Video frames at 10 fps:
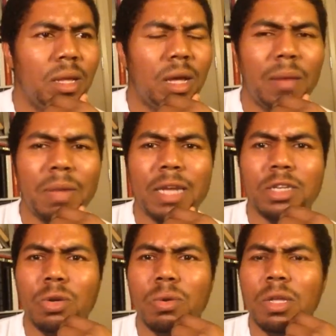I'm like,
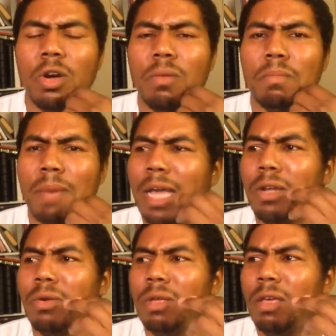dude, it don't
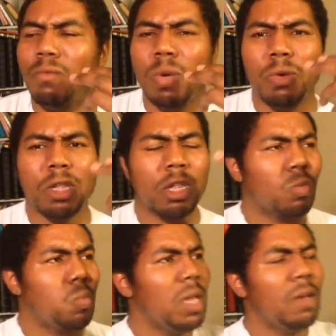matter if we were
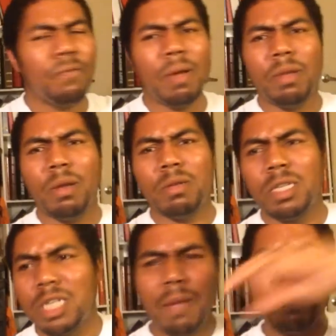swinging from the
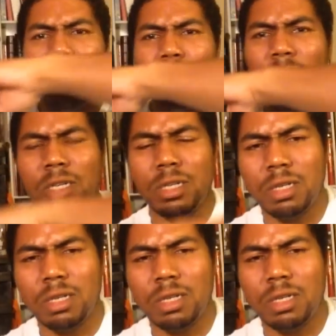chimney with